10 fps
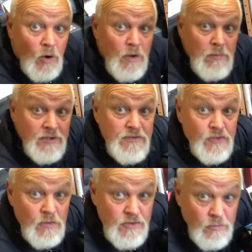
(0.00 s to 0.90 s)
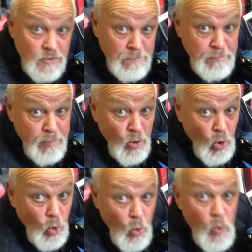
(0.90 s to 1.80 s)
All you want to do is you want to
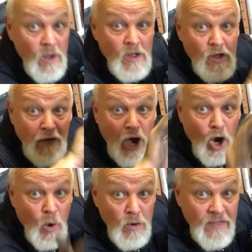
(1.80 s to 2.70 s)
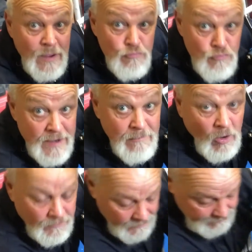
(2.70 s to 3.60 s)
pull the whole of that rim on.